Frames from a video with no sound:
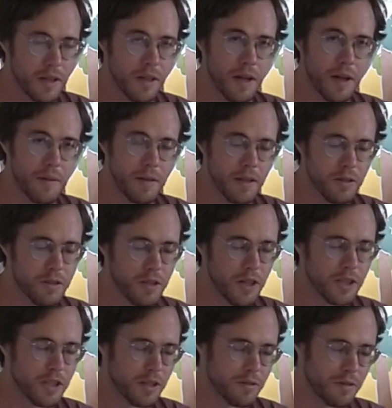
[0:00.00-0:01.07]
And those are
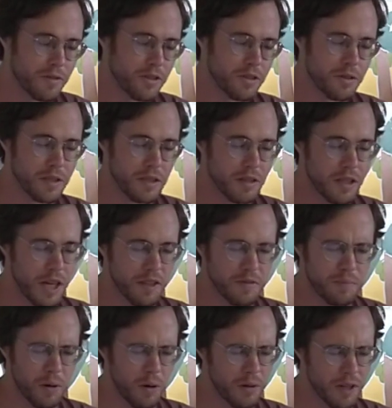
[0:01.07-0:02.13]
also referred to as
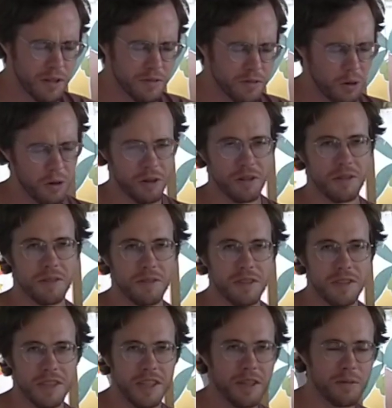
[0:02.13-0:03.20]
LiFePoE4,
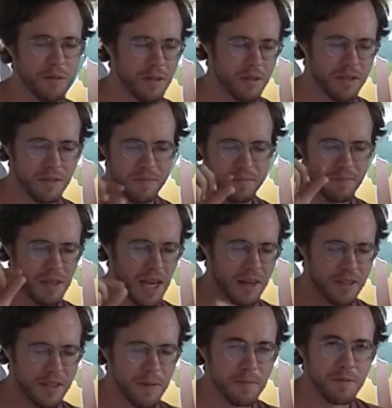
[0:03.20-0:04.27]
which is like a weird
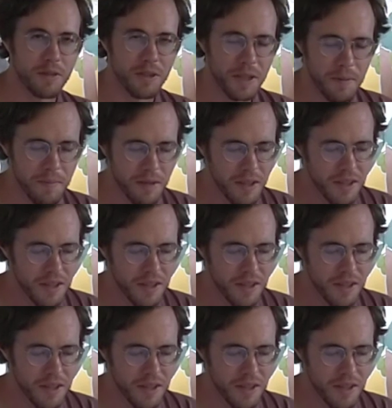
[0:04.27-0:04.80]
acronym for them.